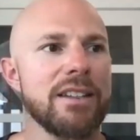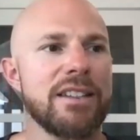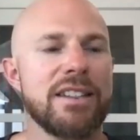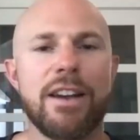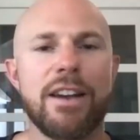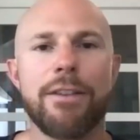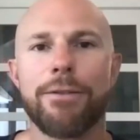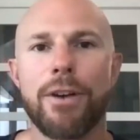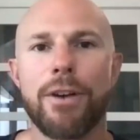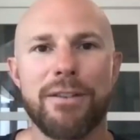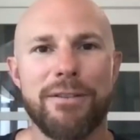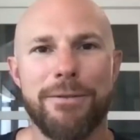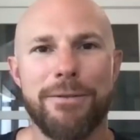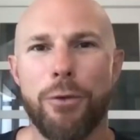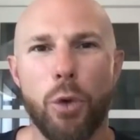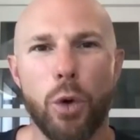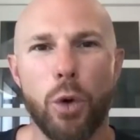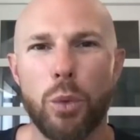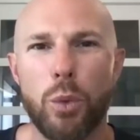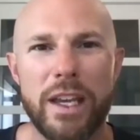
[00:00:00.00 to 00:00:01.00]
different
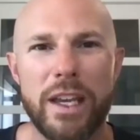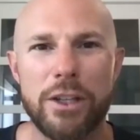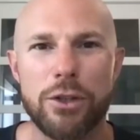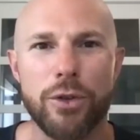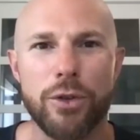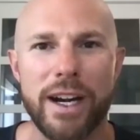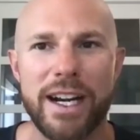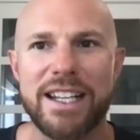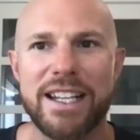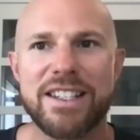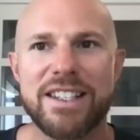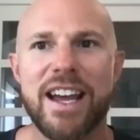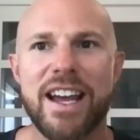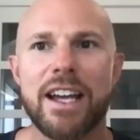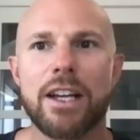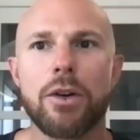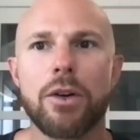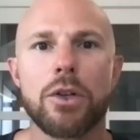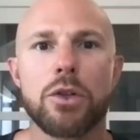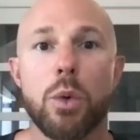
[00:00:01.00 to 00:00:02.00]
four week training
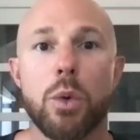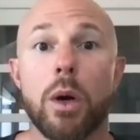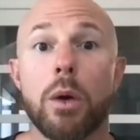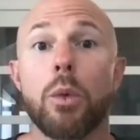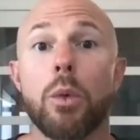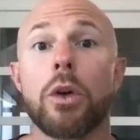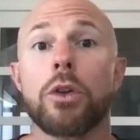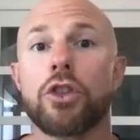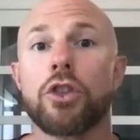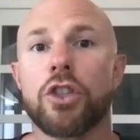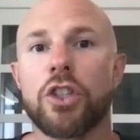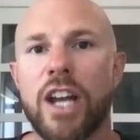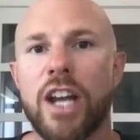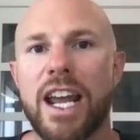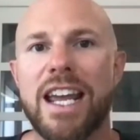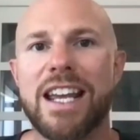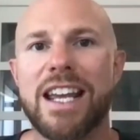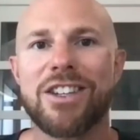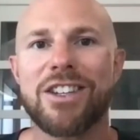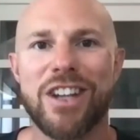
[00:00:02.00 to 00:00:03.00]
cycles where we'll
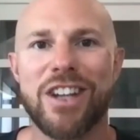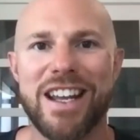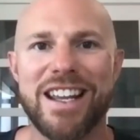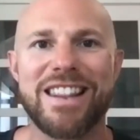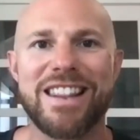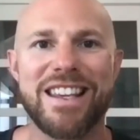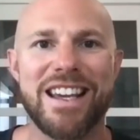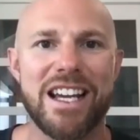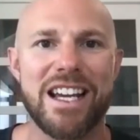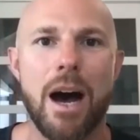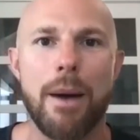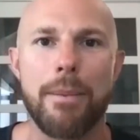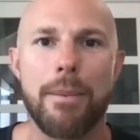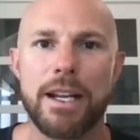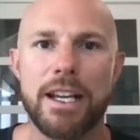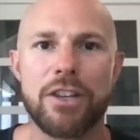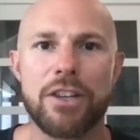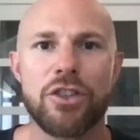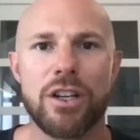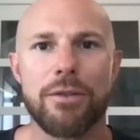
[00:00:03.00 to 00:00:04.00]
change in the
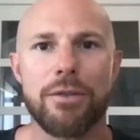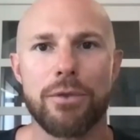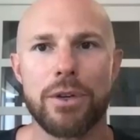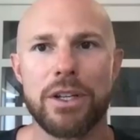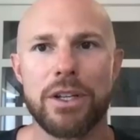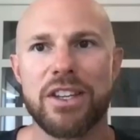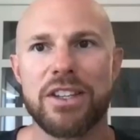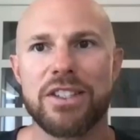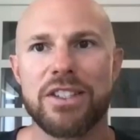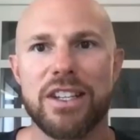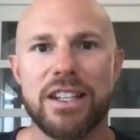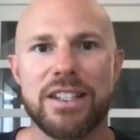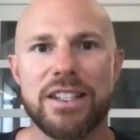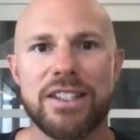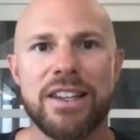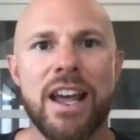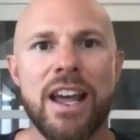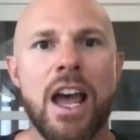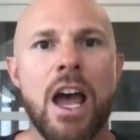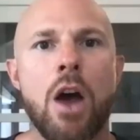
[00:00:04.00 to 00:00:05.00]
accommodation of resistance.